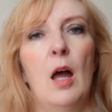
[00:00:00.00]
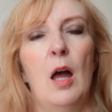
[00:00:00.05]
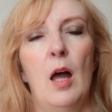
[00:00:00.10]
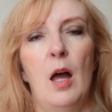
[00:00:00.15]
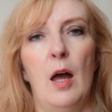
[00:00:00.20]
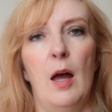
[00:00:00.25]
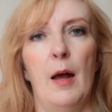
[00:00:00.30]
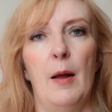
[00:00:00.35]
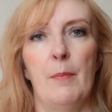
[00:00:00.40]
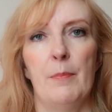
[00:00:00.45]

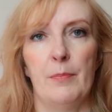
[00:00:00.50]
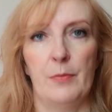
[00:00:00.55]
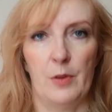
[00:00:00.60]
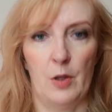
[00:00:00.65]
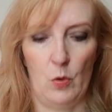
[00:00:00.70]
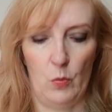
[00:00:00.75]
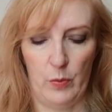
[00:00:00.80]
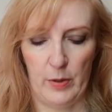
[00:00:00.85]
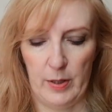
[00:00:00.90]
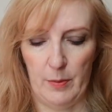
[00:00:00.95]
um,
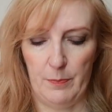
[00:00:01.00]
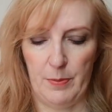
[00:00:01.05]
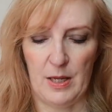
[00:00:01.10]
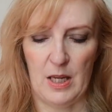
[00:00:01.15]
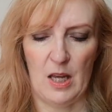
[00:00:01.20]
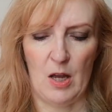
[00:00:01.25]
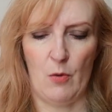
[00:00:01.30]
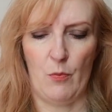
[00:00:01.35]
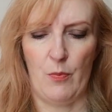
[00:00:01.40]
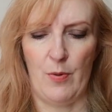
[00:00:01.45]
will
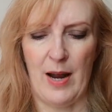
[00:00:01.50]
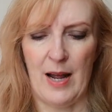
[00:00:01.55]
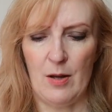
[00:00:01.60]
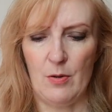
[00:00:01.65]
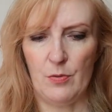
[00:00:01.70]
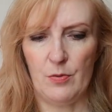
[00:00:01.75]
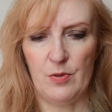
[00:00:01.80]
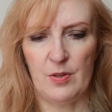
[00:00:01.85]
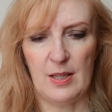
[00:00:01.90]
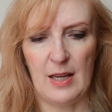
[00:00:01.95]
be
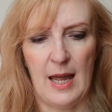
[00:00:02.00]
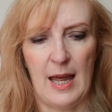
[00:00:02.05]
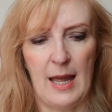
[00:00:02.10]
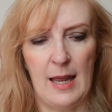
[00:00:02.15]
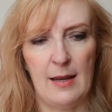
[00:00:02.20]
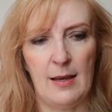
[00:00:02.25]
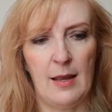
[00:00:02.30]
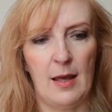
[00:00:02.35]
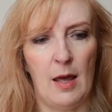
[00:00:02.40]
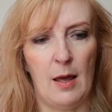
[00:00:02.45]
around
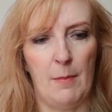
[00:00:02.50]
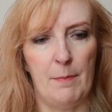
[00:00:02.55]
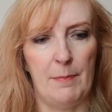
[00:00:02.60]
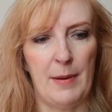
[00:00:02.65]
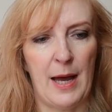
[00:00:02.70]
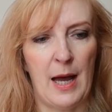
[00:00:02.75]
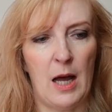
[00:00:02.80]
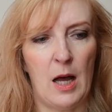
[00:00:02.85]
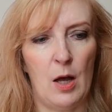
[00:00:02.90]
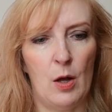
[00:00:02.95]
and
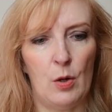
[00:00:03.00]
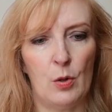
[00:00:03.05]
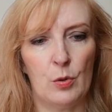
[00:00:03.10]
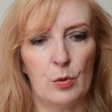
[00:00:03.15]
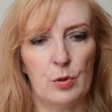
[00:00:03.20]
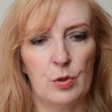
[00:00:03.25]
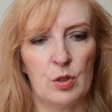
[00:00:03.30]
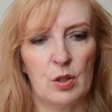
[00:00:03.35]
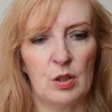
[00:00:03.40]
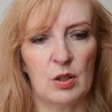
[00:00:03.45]

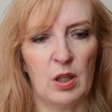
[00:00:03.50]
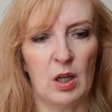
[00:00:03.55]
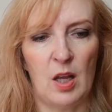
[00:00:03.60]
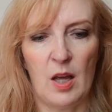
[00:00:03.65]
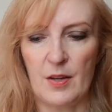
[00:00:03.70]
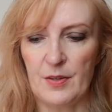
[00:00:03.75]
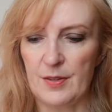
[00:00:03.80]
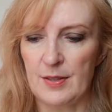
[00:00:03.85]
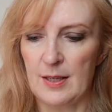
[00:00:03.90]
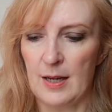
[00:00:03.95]
about the
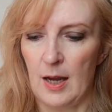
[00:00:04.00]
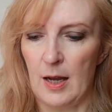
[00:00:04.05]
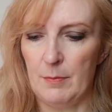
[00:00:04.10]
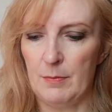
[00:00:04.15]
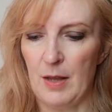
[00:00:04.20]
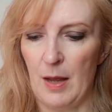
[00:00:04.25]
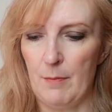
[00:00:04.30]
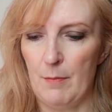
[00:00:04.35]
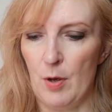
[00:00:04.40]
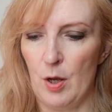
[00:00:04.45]
last time
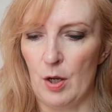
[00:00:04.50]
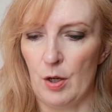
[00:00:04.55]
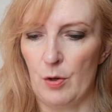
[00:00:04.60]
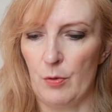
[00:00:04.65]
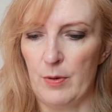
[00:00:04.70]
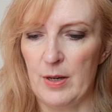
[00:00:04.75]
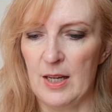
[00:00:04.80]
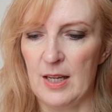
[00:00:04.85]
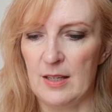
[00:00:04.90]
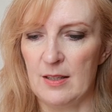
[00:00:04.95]
that
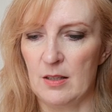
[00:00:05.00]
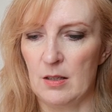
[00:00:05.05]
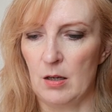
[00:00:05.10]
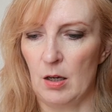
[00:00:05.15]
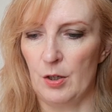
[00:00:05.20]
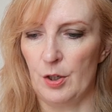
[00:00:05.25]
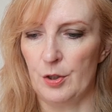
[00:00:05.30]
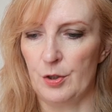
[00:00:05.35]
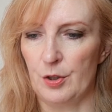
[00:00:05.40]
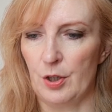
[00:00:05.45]
Mercury is
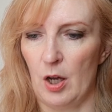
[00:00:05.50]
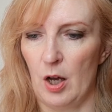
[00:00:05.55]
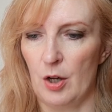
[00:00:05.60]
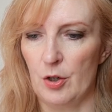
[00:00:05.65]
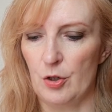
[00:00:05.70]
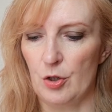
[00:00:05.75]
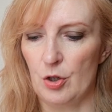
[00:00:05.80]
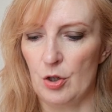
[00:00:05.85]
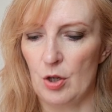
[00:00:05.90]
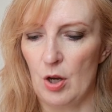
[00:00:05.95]
gonna
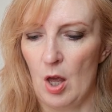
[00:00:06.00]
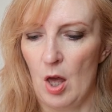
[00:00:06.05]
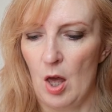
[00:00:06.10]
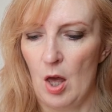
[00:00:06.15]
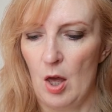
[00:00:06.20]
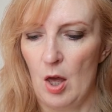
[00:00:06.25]
touch